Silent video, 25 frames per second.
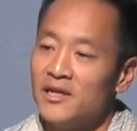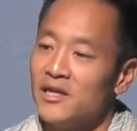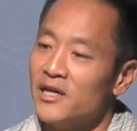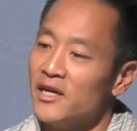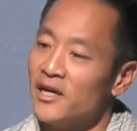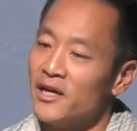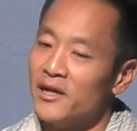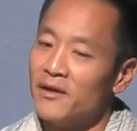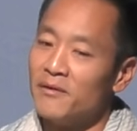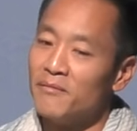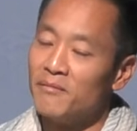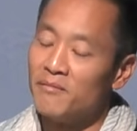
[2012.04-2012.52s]

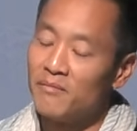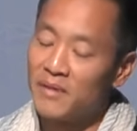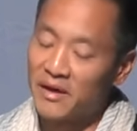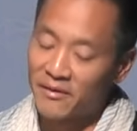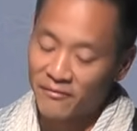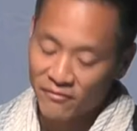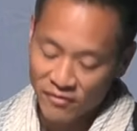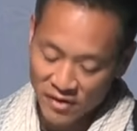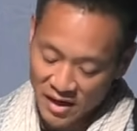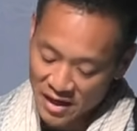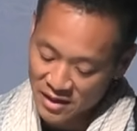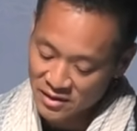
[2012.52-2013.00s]
and my
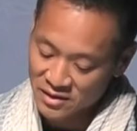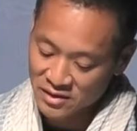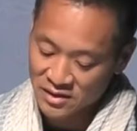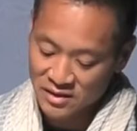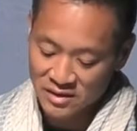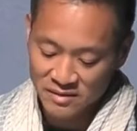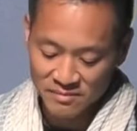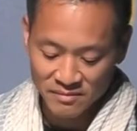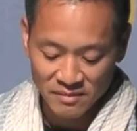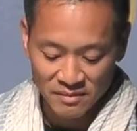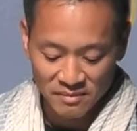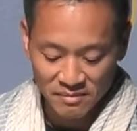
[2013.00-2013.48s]
friends
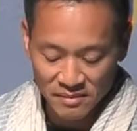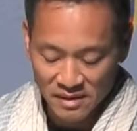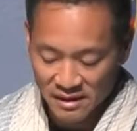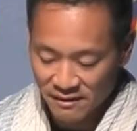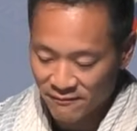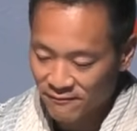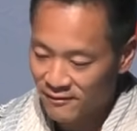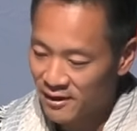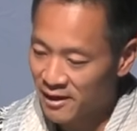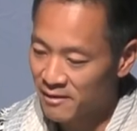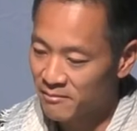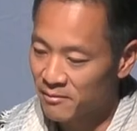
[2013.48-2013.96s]
and my
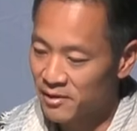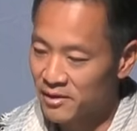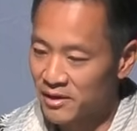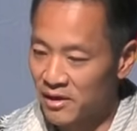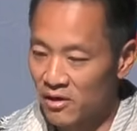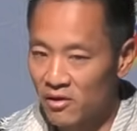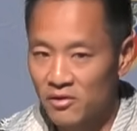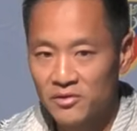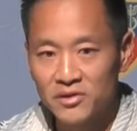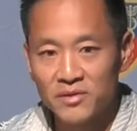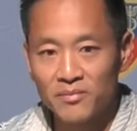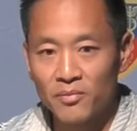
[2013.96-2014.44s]
family, they
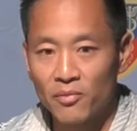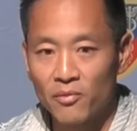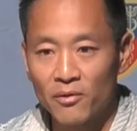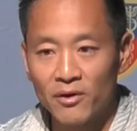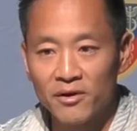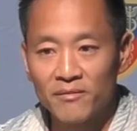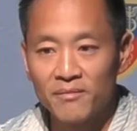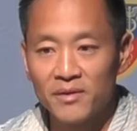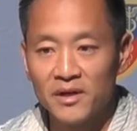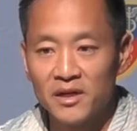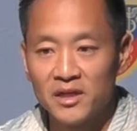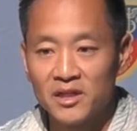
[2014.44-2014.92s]
all
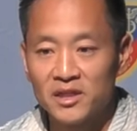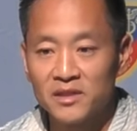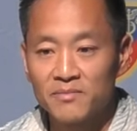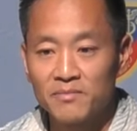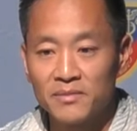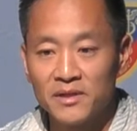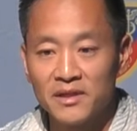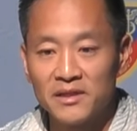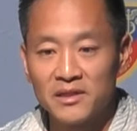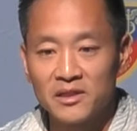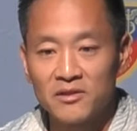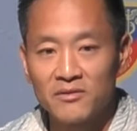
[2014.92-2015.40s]
supported me to just
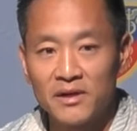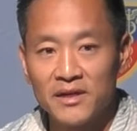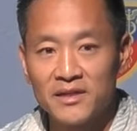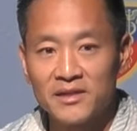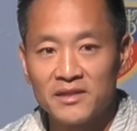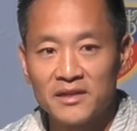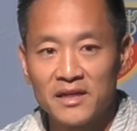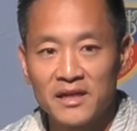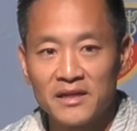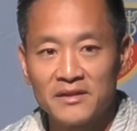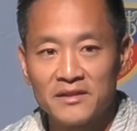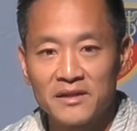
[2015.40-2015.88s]
be as
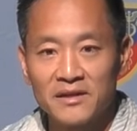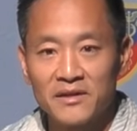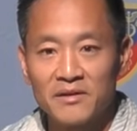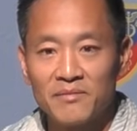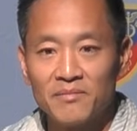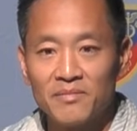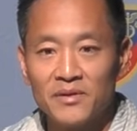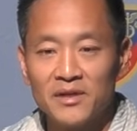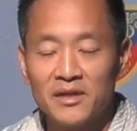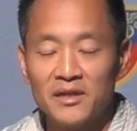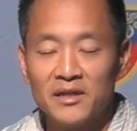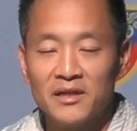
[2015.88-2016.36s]
crazy as I could
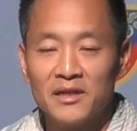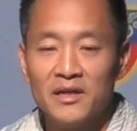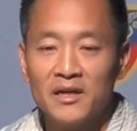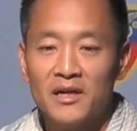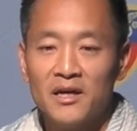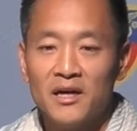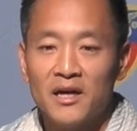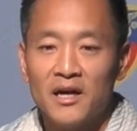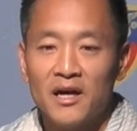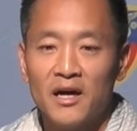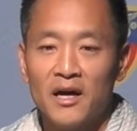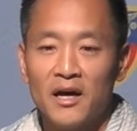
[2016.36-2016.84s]
be
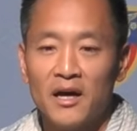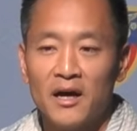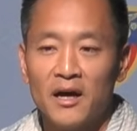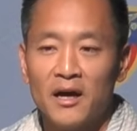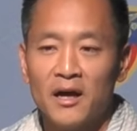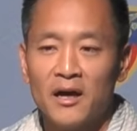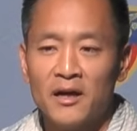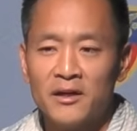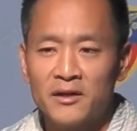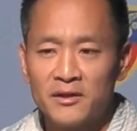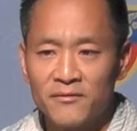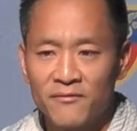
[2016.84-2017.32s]
uh,
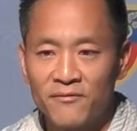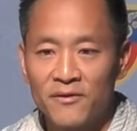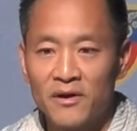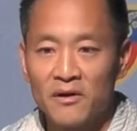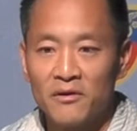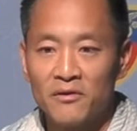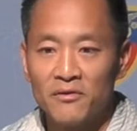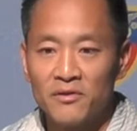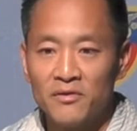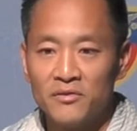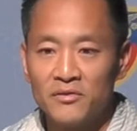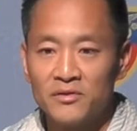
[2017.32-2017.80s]
and to
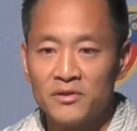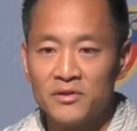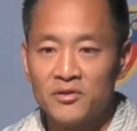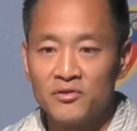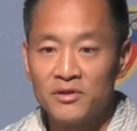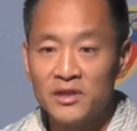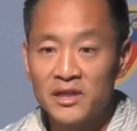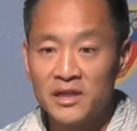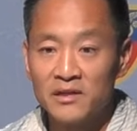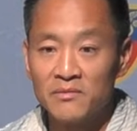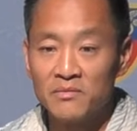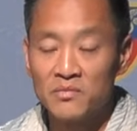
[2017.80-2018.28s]
follow those
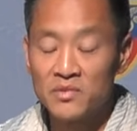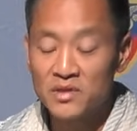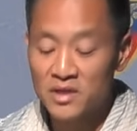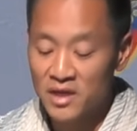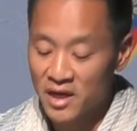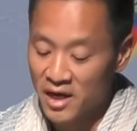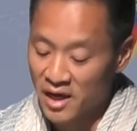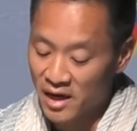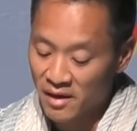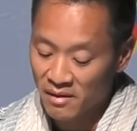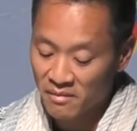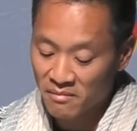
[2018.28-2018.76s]
dreams.
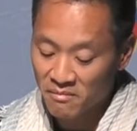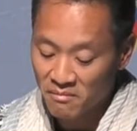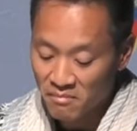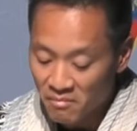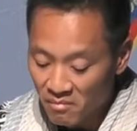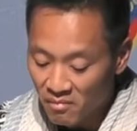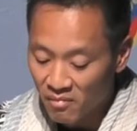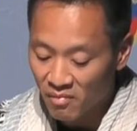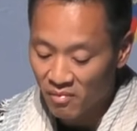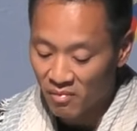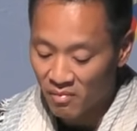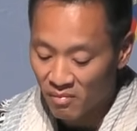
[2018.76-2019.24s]
And
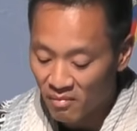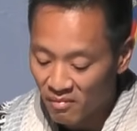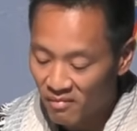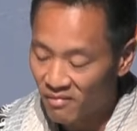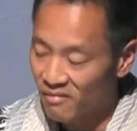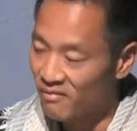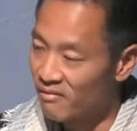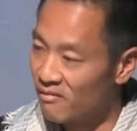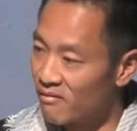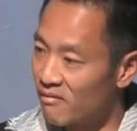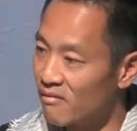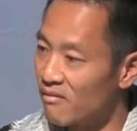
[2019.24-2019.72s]

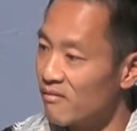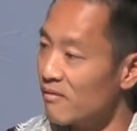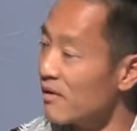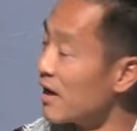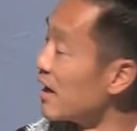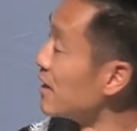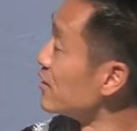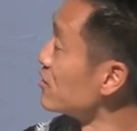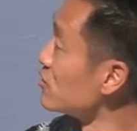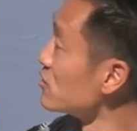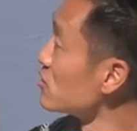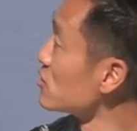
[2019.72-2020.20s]

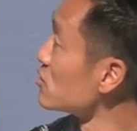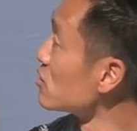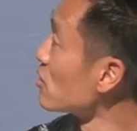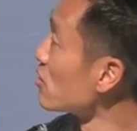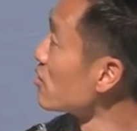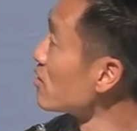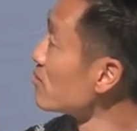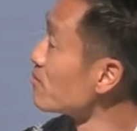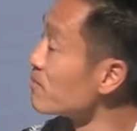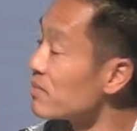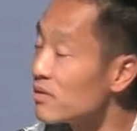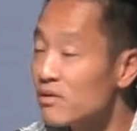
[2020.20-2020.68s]
I just
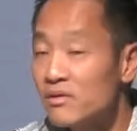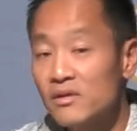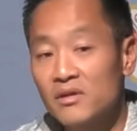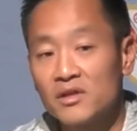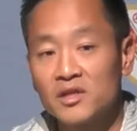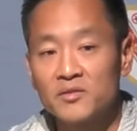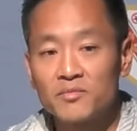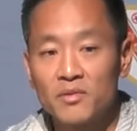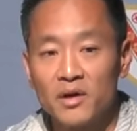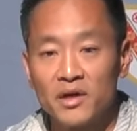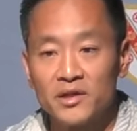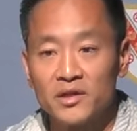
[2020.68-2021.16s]
started building
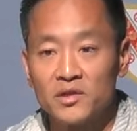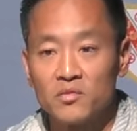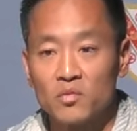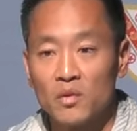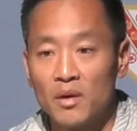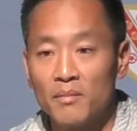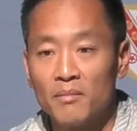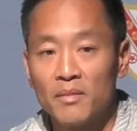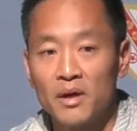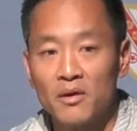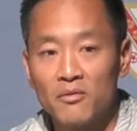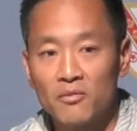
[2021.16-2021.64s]
this project
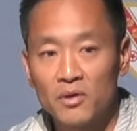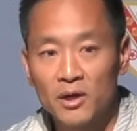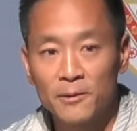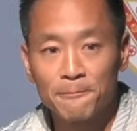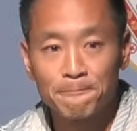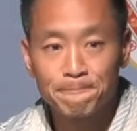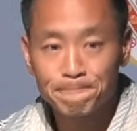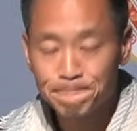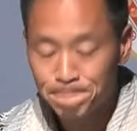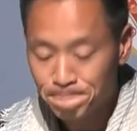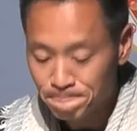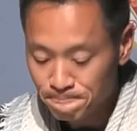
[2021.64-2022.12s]
one by one.
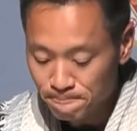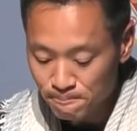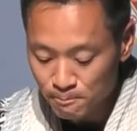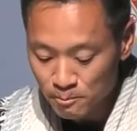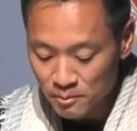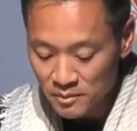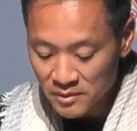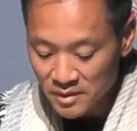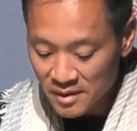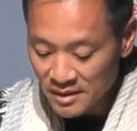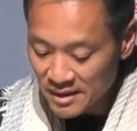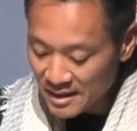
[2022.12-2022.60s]

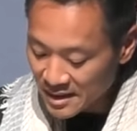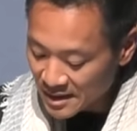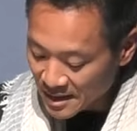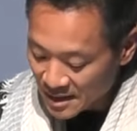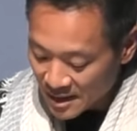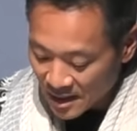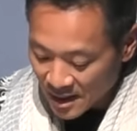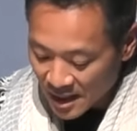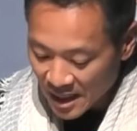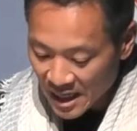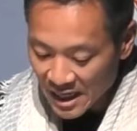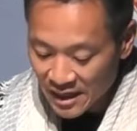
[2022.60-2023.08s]

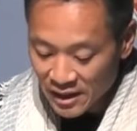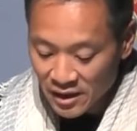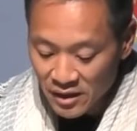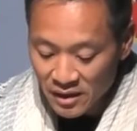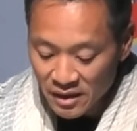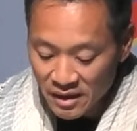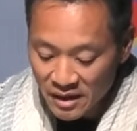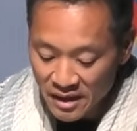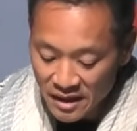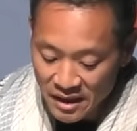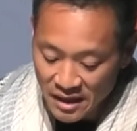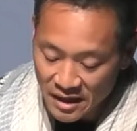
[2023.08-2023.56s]
I,
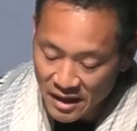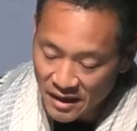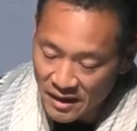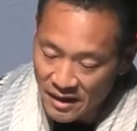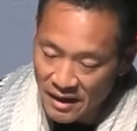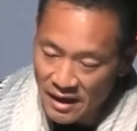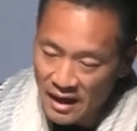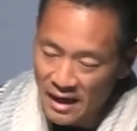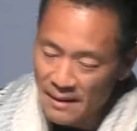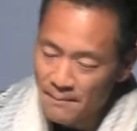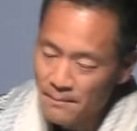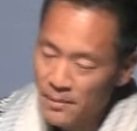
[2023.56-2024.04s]

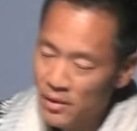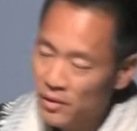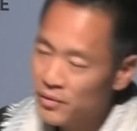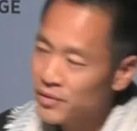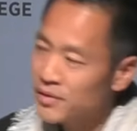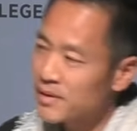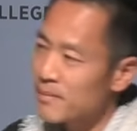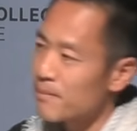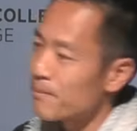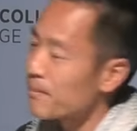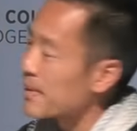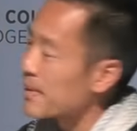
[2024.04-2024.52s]
I built it